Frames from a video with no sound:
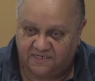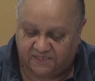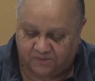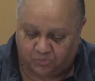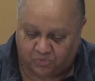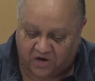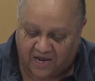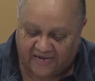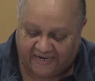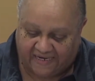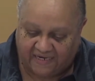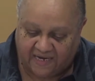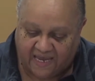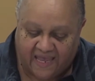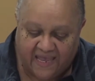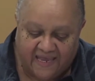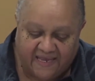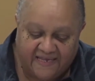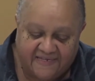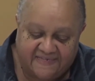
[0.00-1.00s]
spreading,
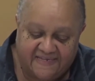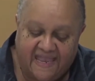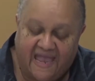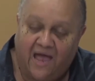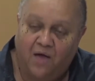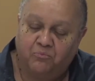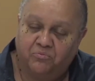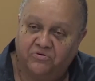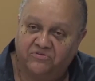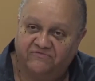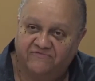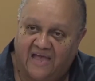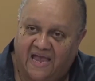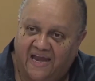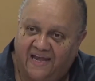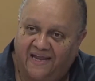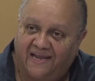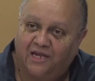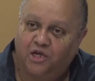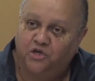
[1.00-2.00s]
is now
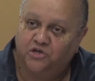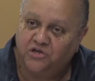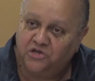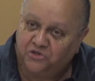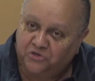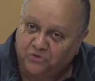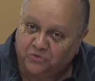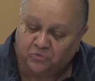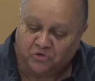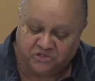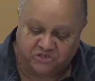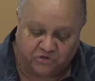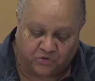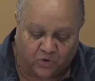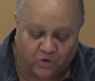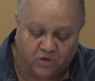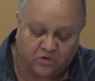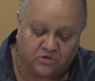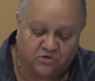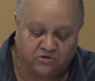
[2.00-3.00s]
providing new
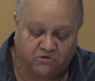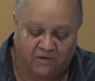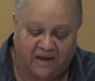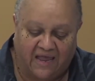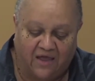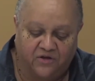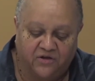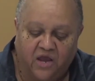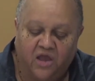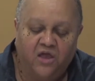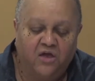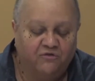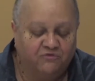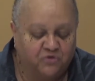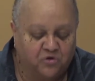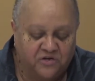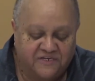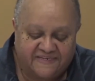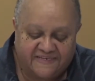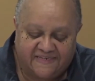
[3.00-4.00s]
rhetorical ground
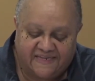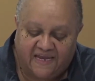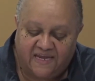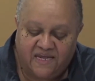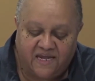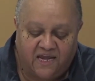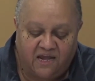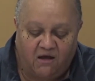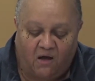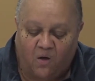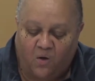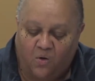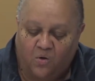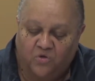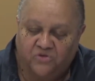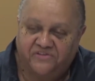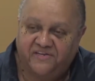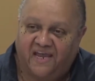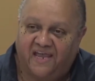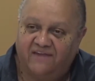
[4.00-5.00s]
for extending
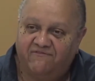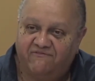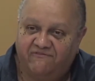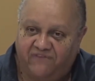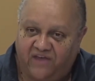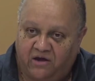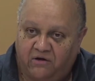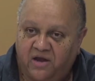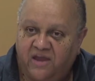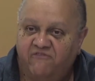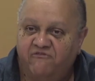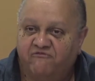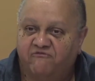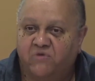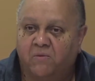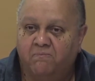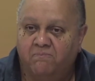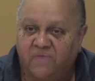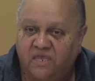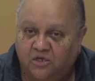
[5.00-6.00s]
old and very
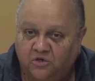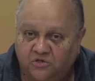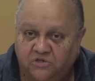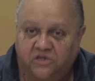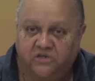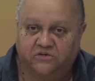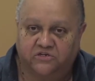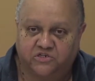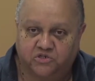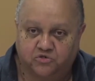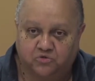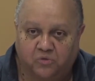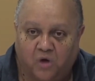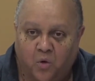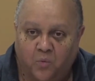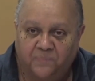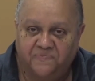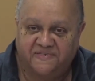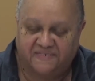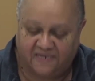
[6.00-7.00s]
familiar
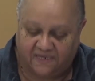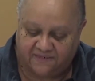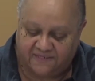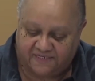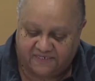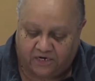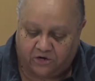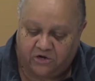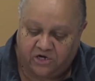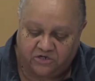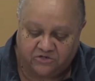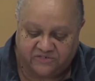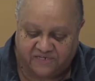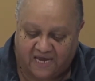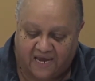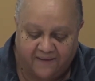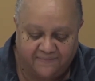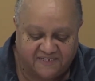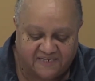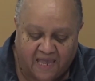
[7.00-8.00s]
tropes and
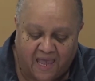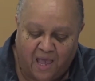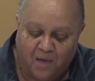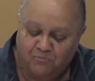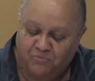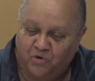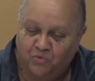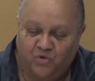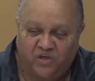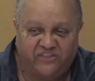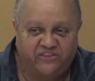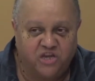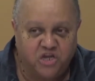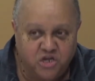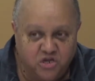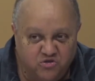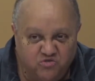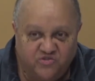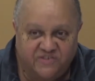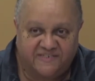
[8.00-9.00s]
stereotypes, but with
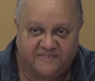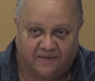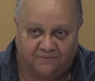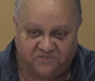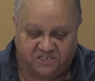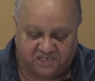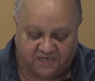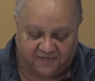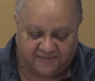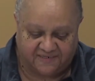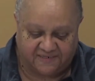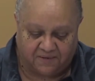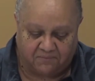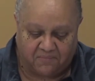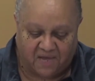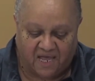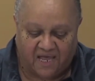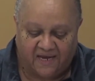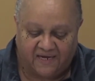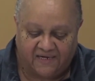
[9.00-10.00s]
new subjects in
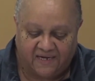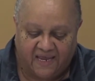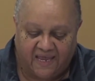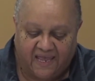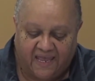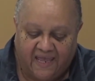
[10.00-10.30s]
mind.